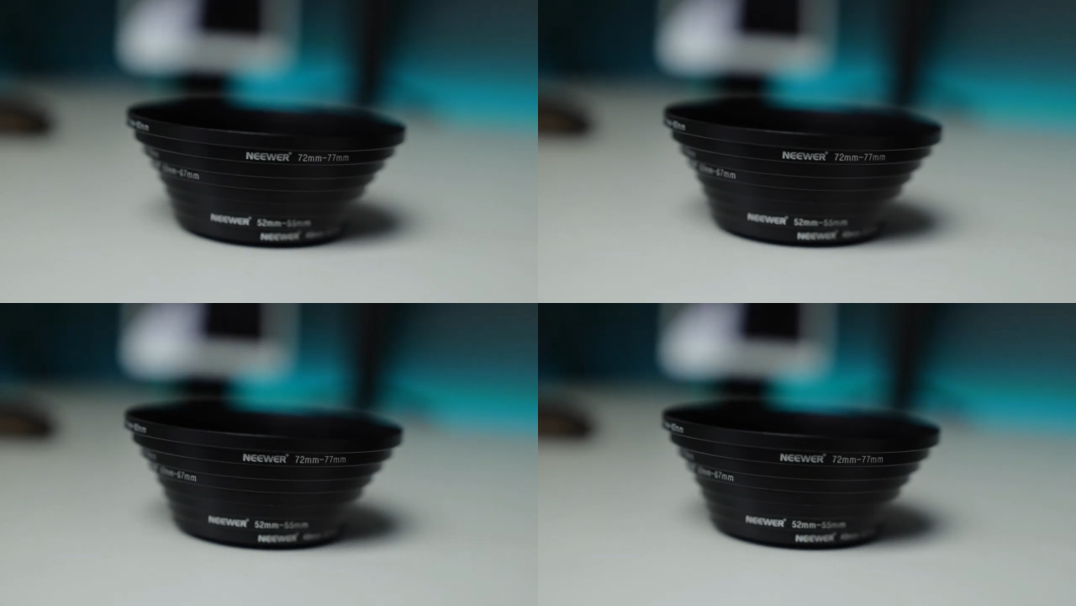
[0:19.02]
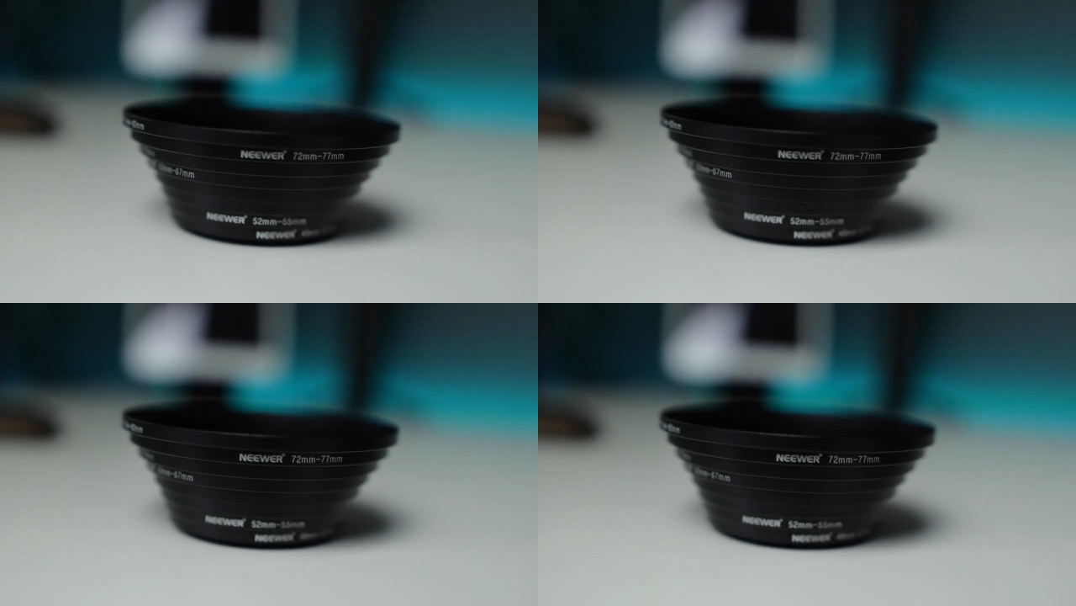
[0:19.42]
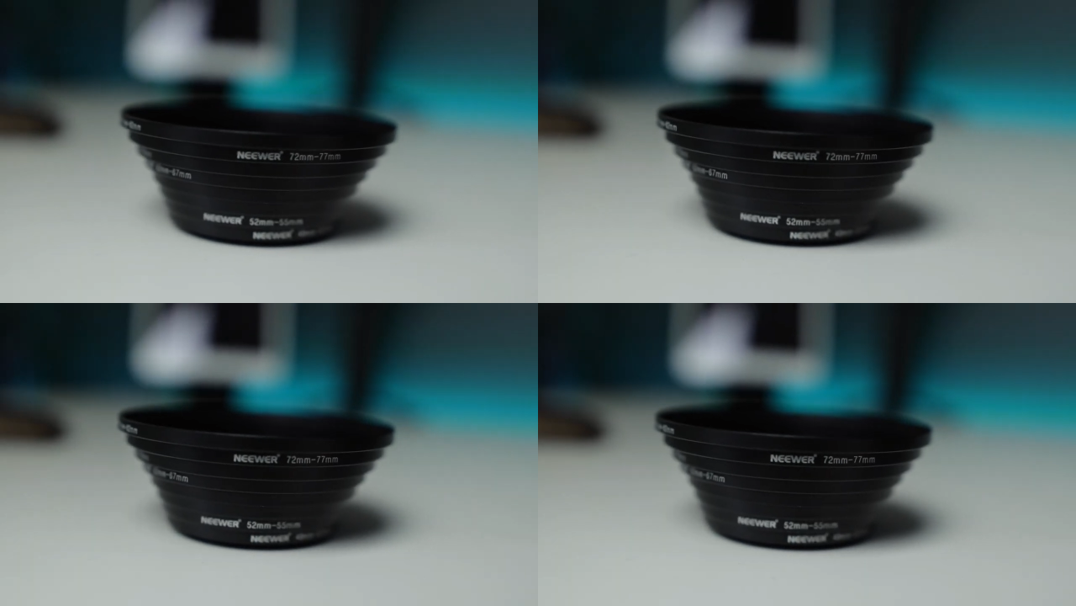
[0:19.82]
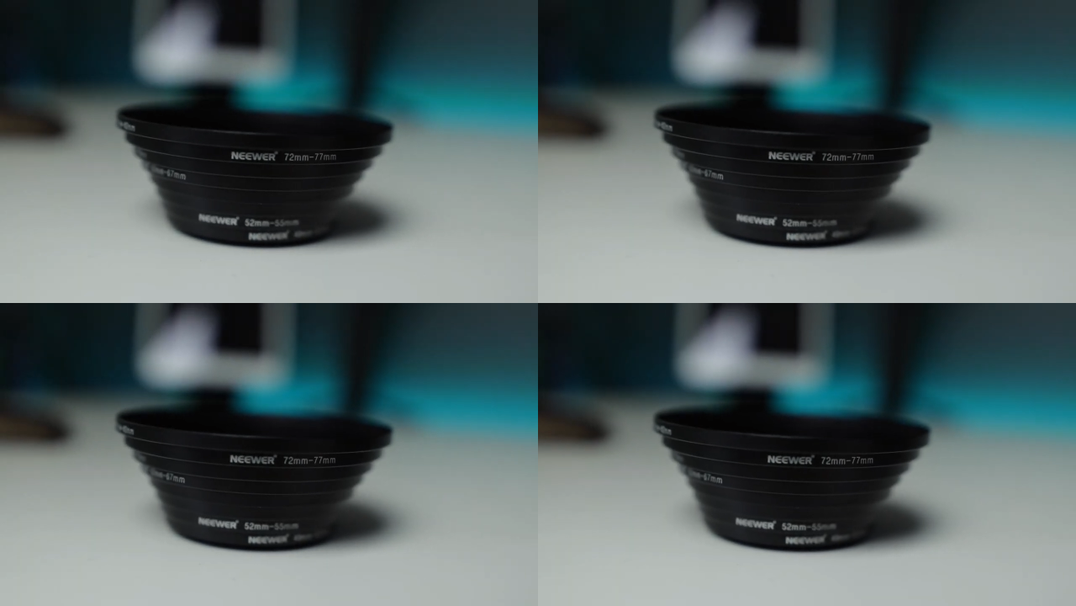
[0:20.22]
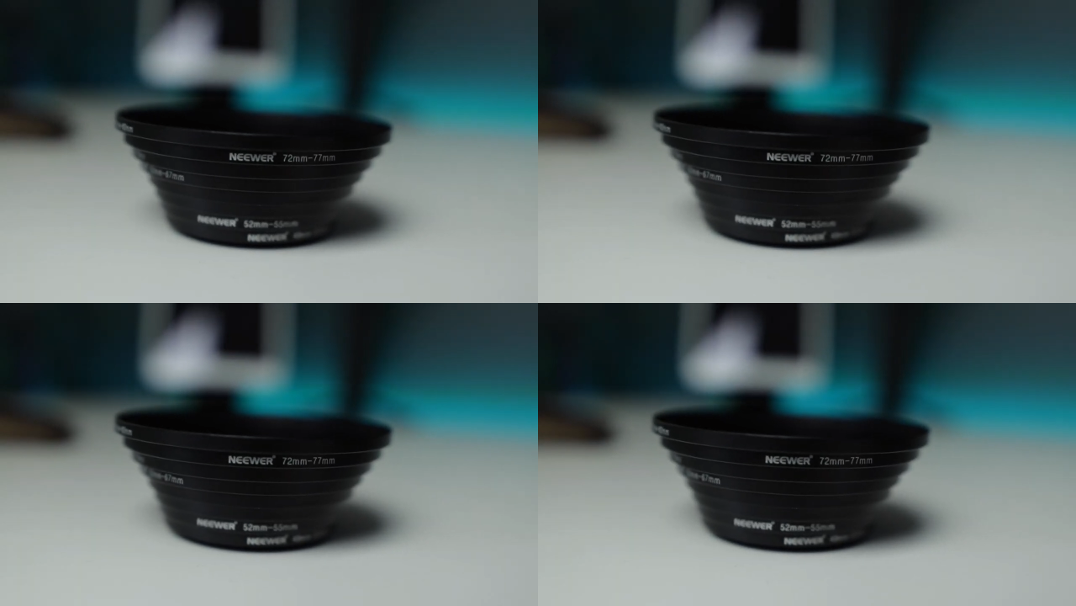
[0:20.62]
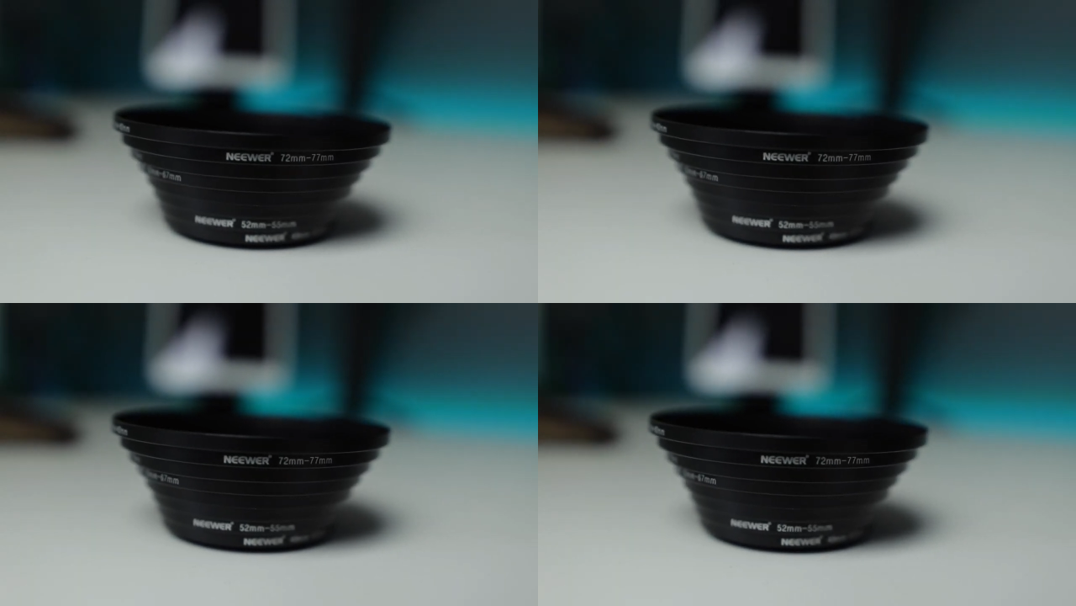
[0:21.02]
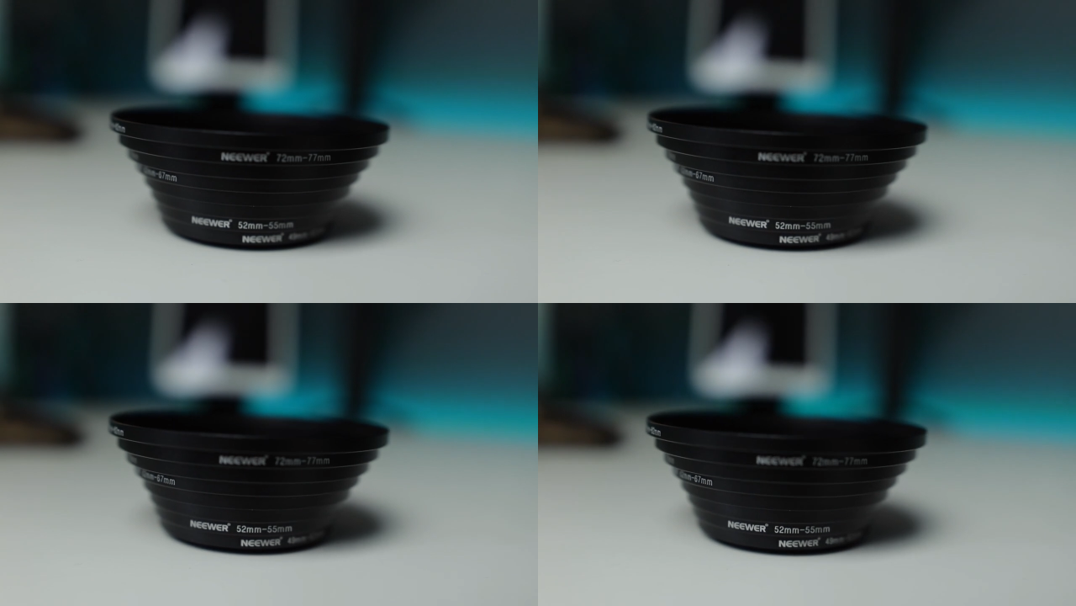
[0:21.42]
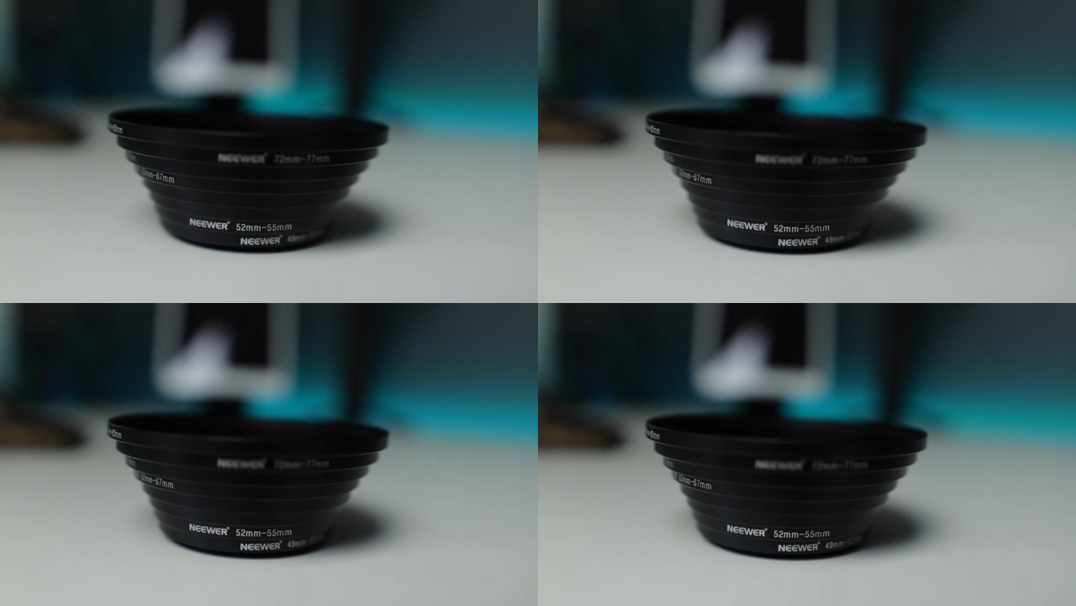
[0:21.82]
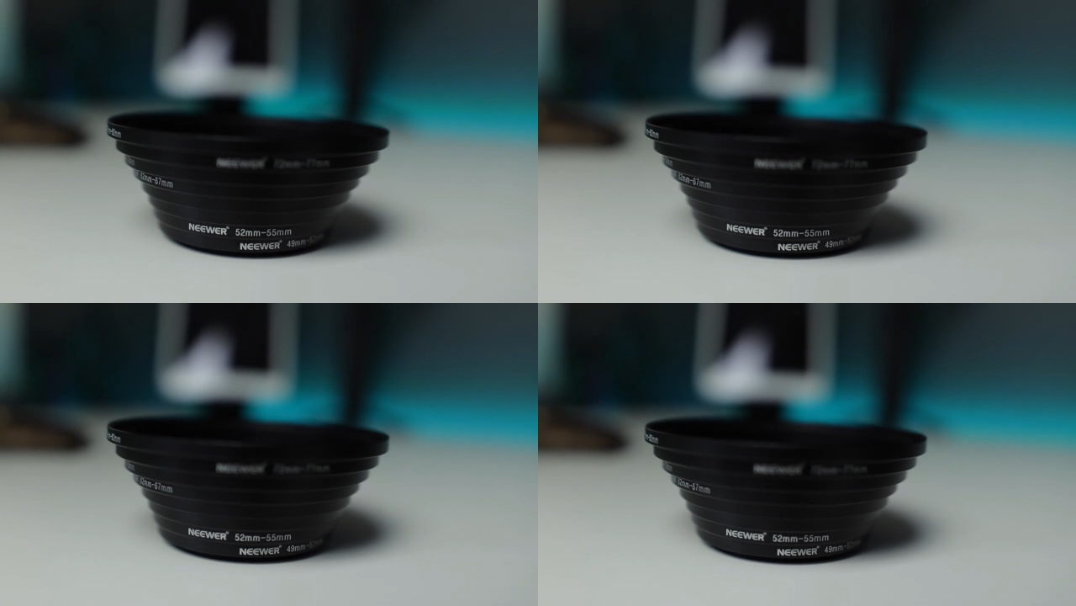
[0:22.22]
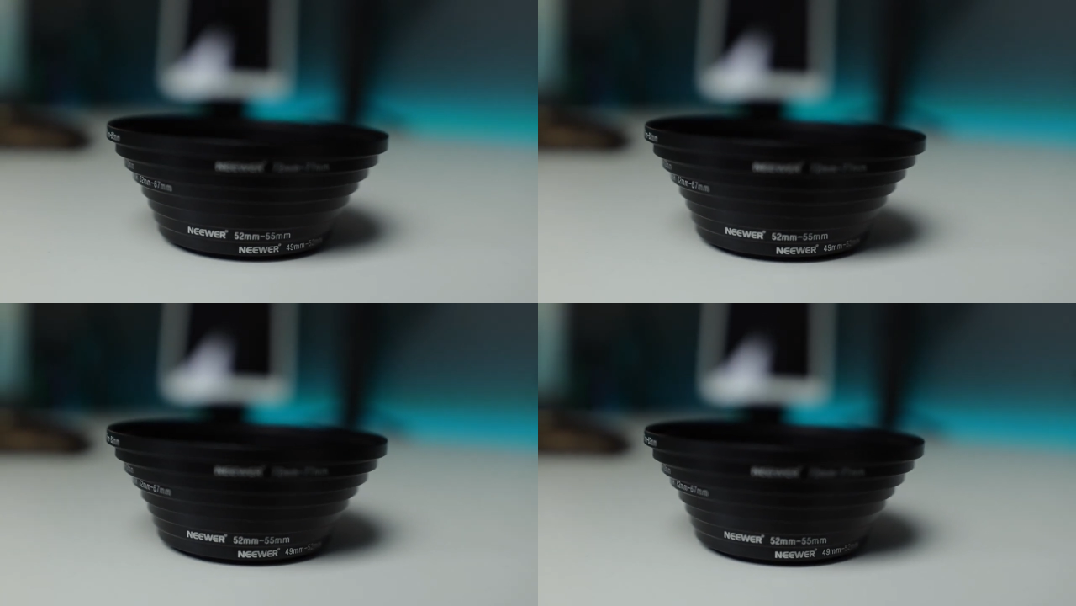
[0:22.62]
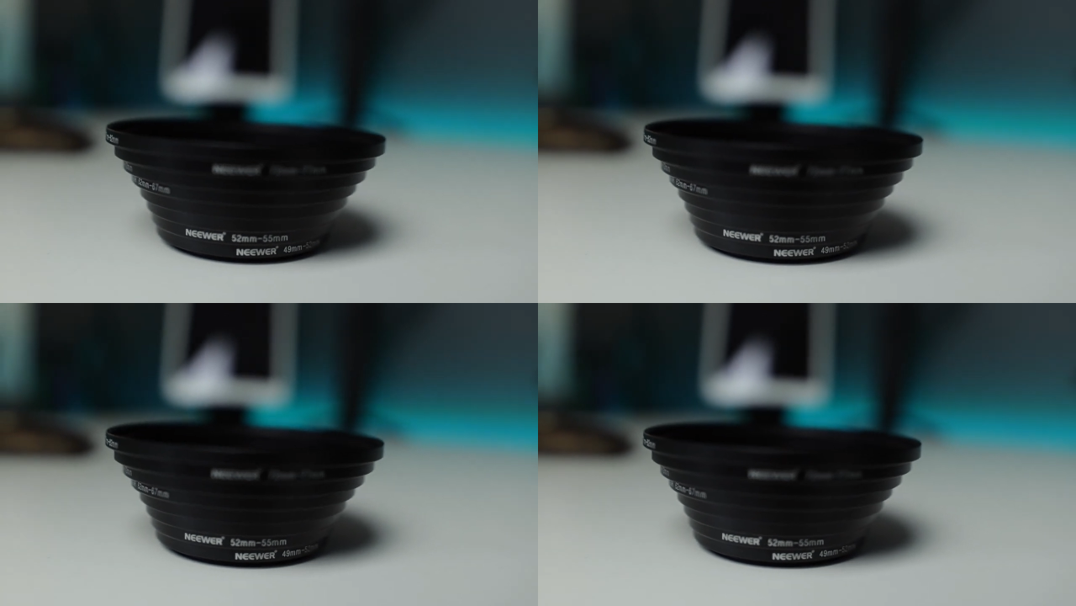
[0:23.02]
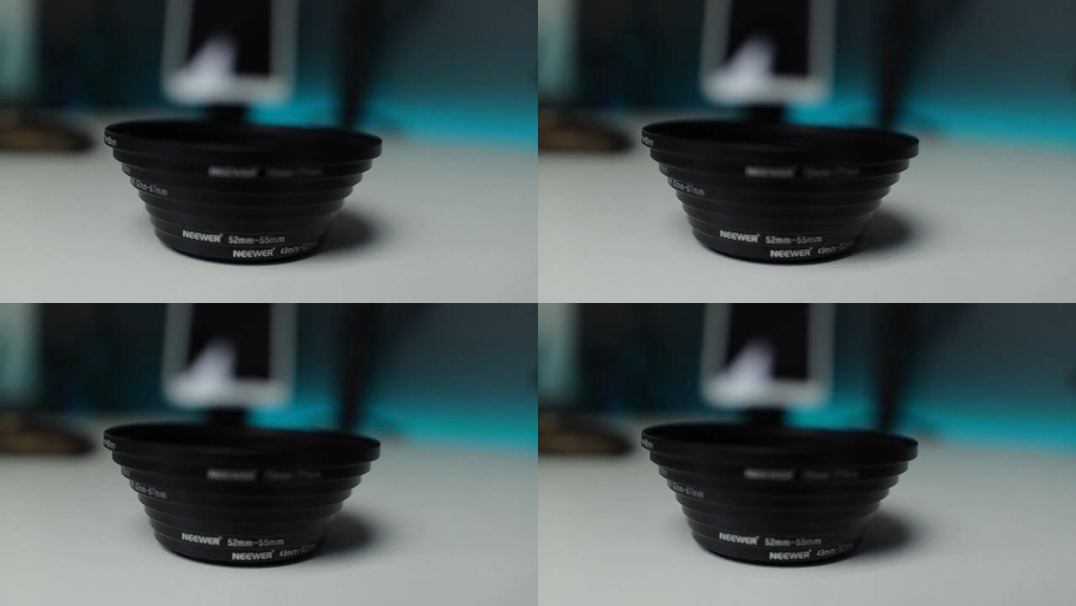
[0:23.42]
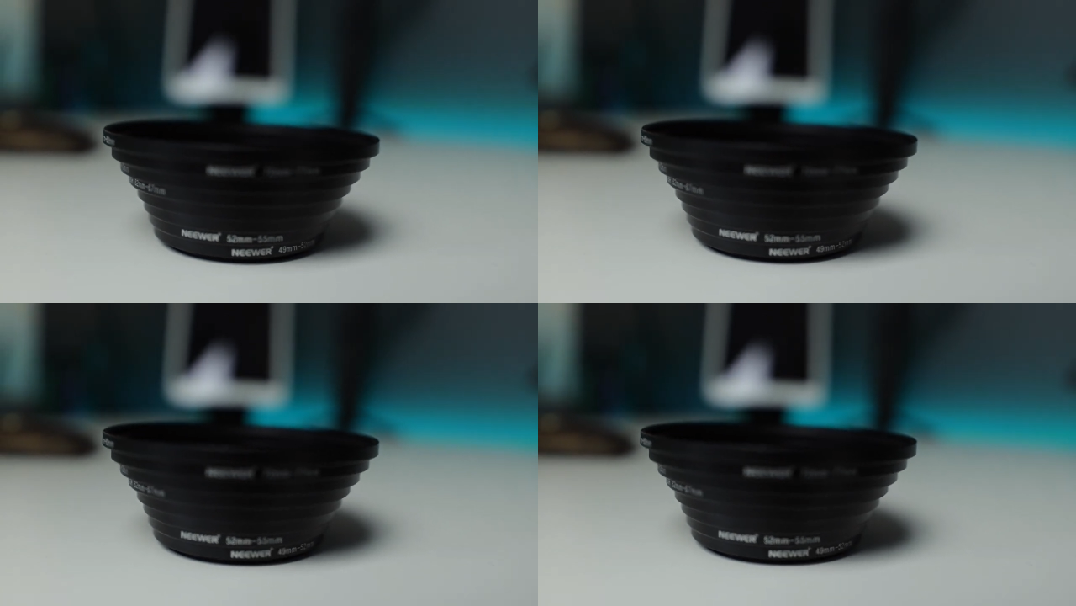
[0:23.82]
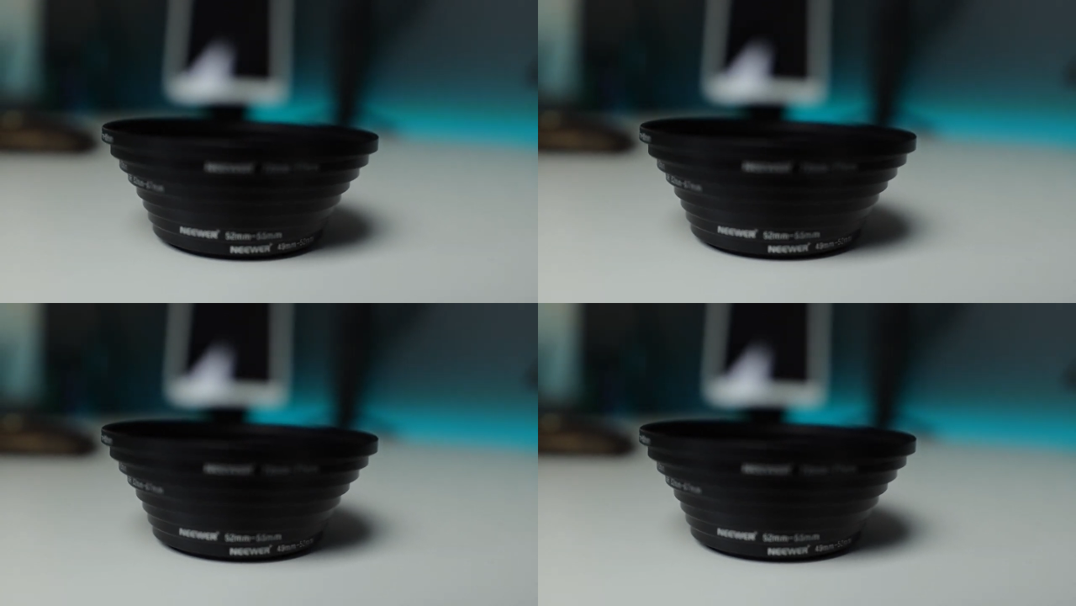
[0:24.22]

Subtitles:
No face is visible, so there are no lips to read.